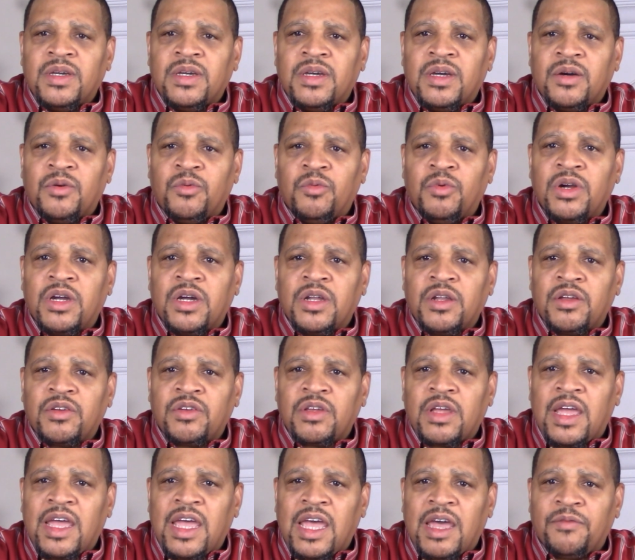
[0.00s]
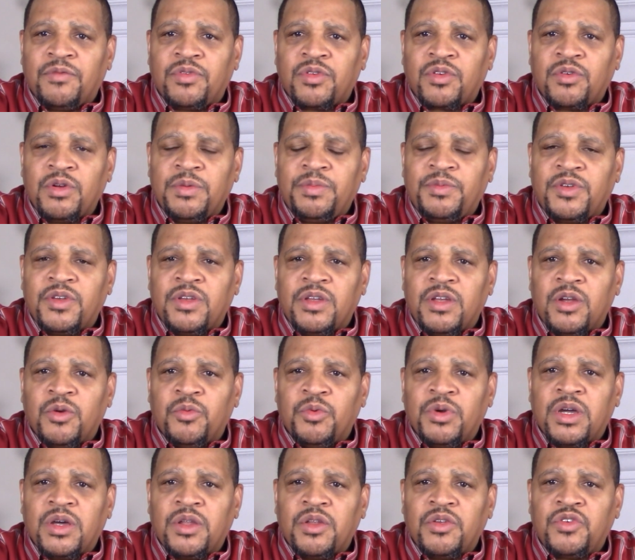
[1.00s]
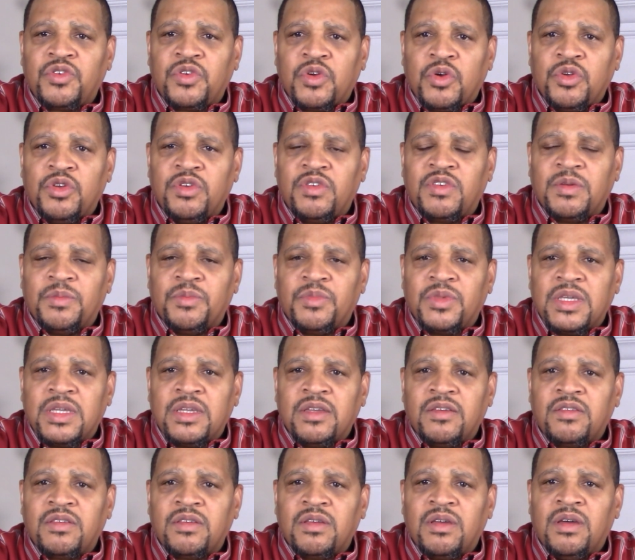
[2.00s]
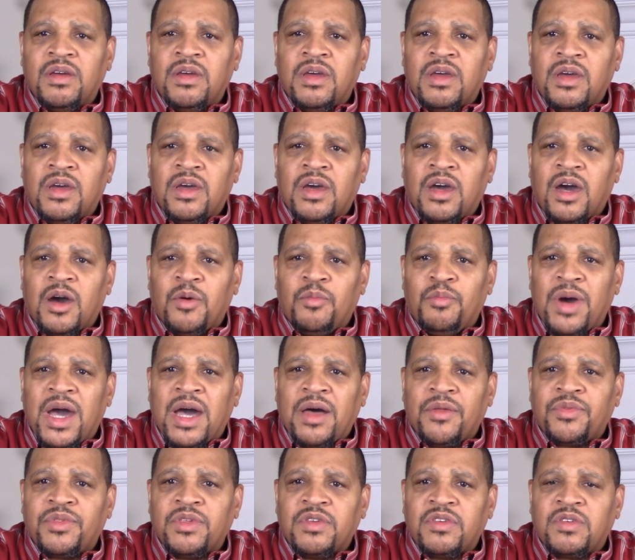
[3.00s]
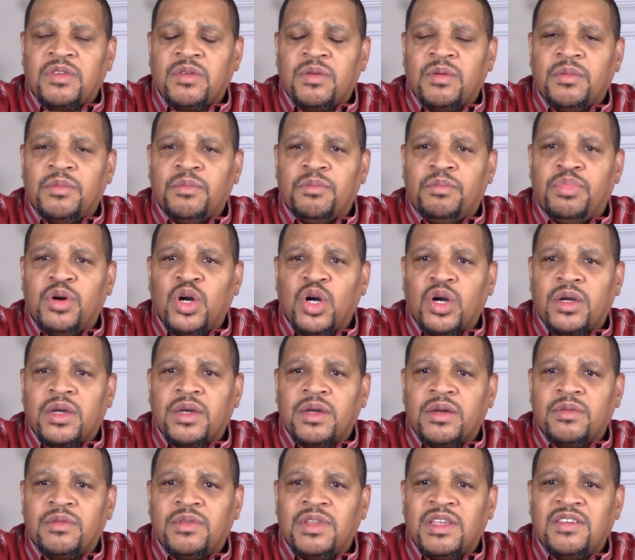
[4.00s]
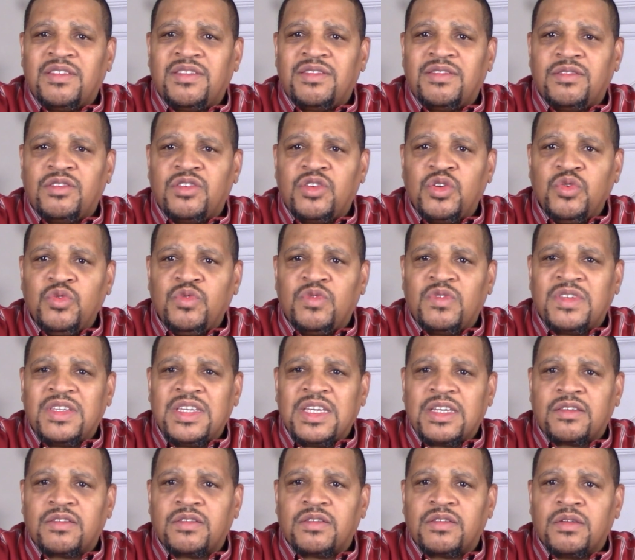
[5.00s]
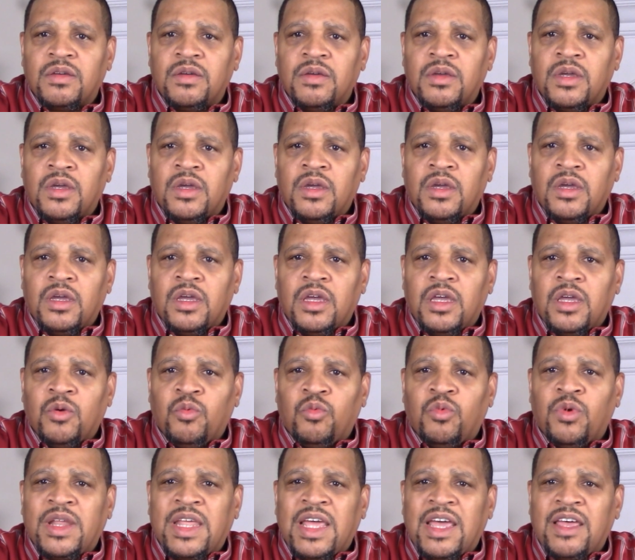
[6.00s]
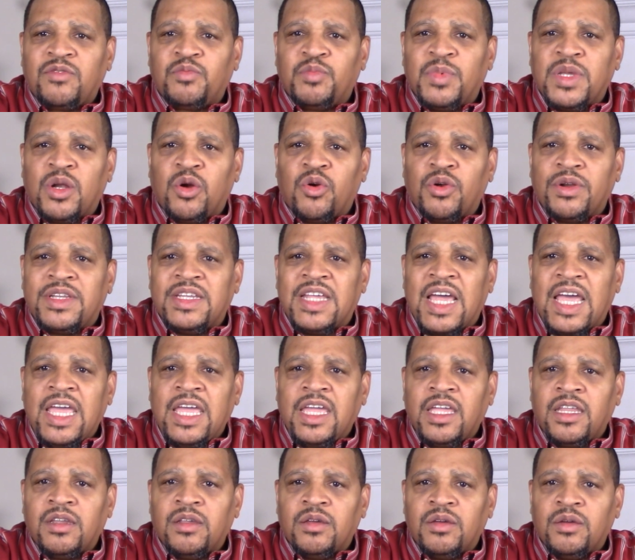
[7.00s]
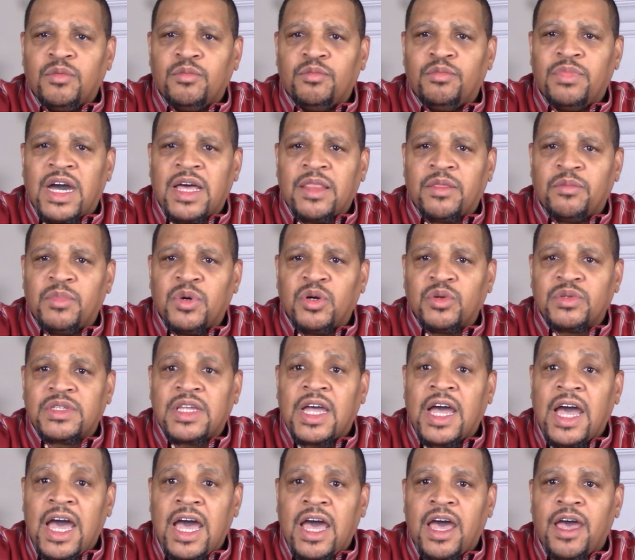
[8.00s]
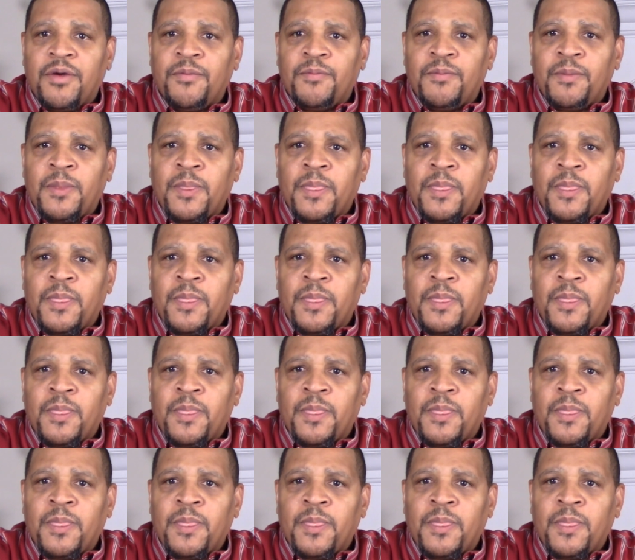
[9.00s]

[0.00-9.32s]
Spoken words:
We're going to have scripture here. We're going to show you some things about this book, this 2 sticks, and what has been ordained by the Most High